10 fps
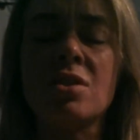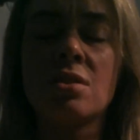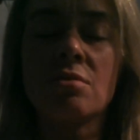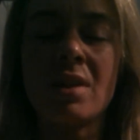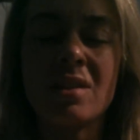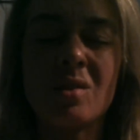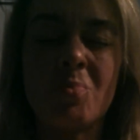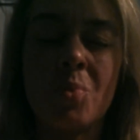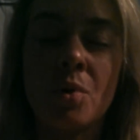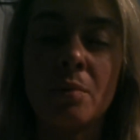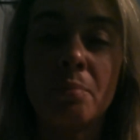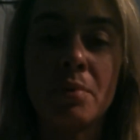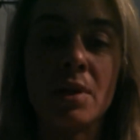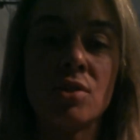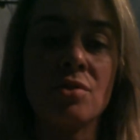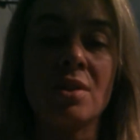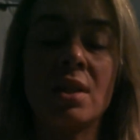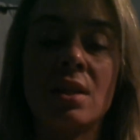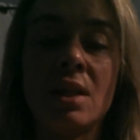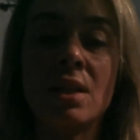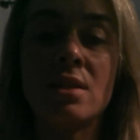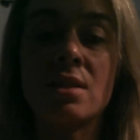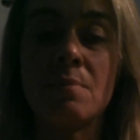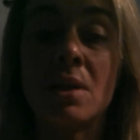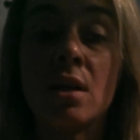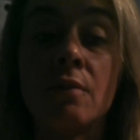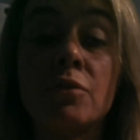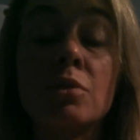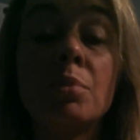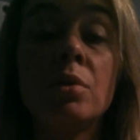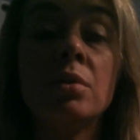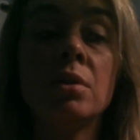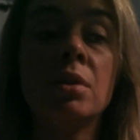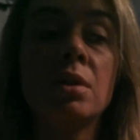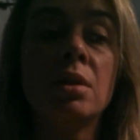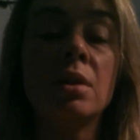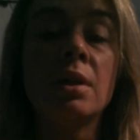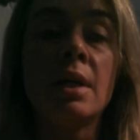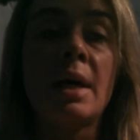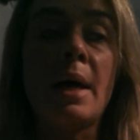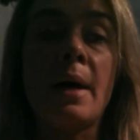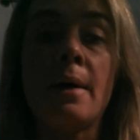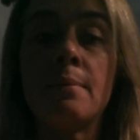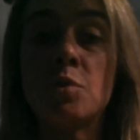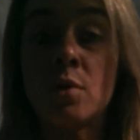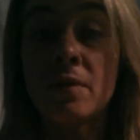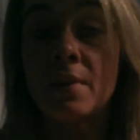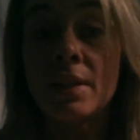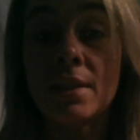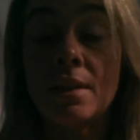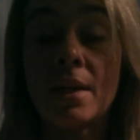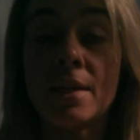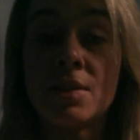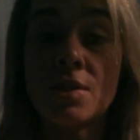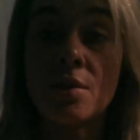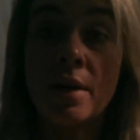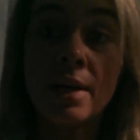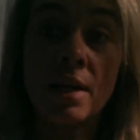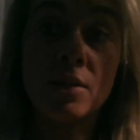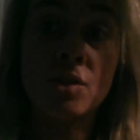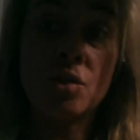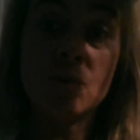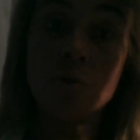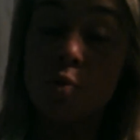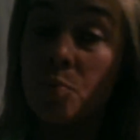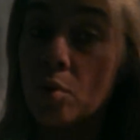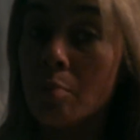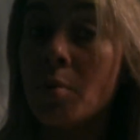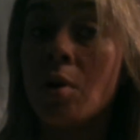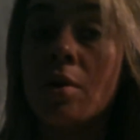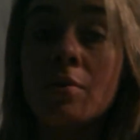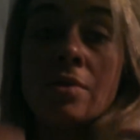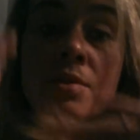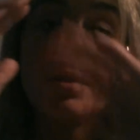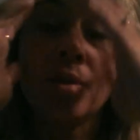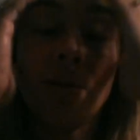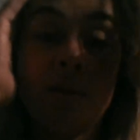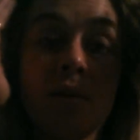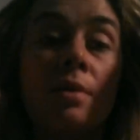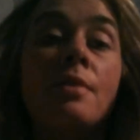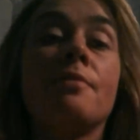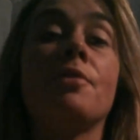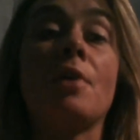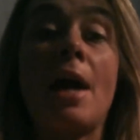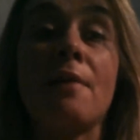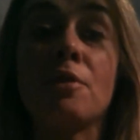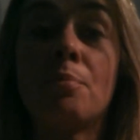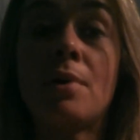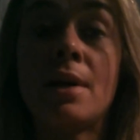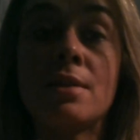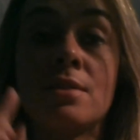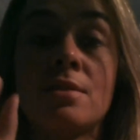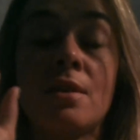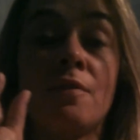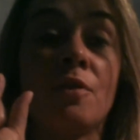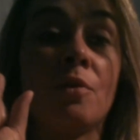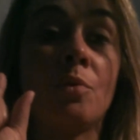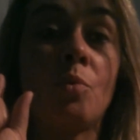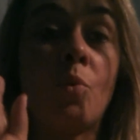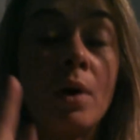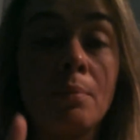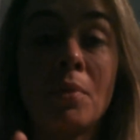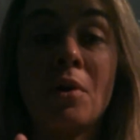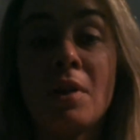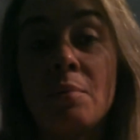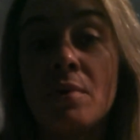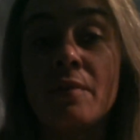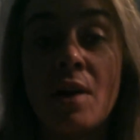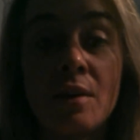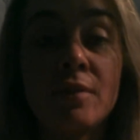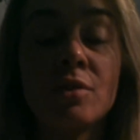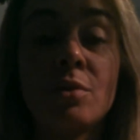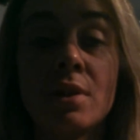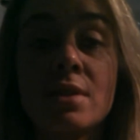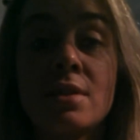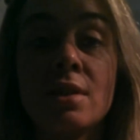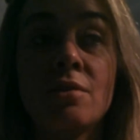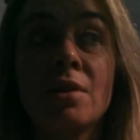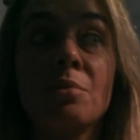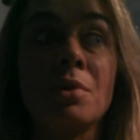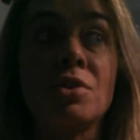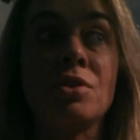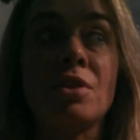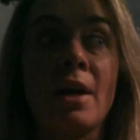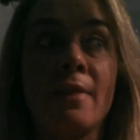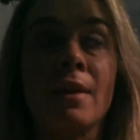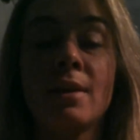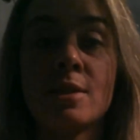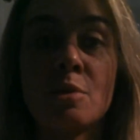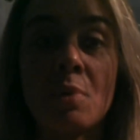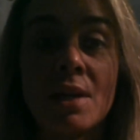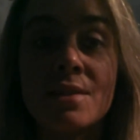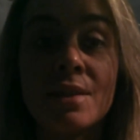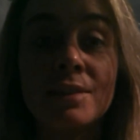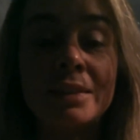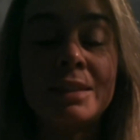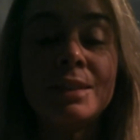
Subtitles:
just the right support and pressure that it needs to be comfortable. $12.99. So I got 2 sport bras for half the price of the one bra I would have got at Victoria's Secret, which I think is amazing.